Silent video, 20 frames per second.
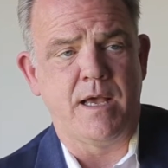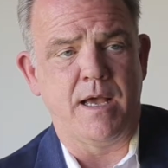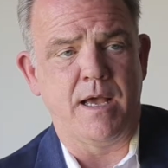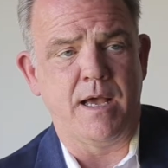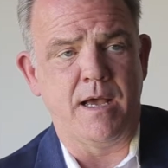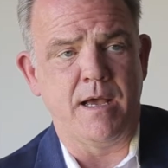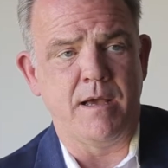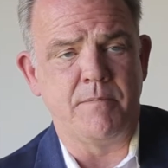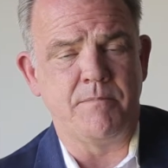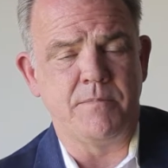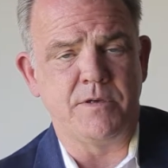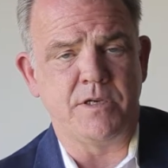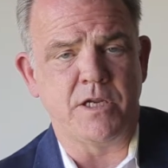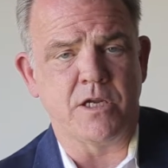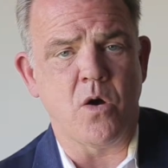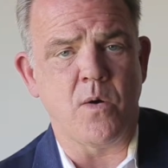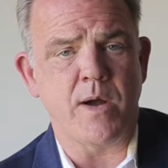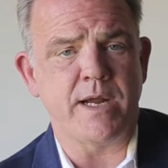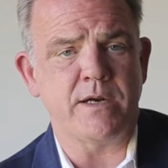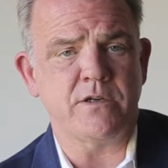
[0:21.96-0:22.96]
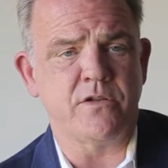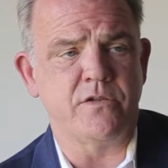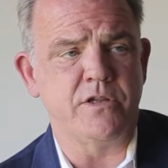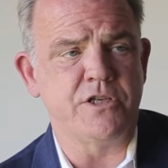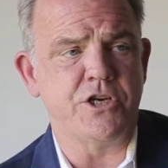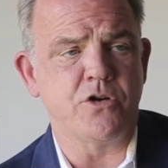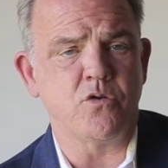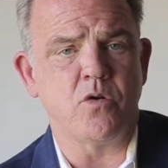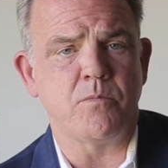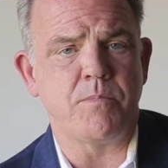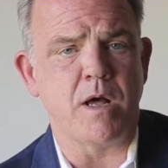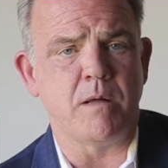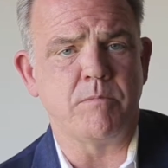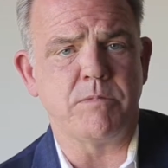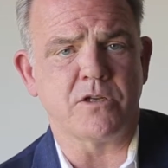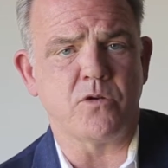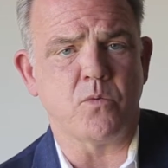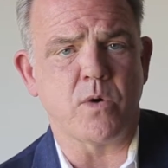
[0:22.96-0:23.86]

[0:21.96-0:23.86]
To go out to the general public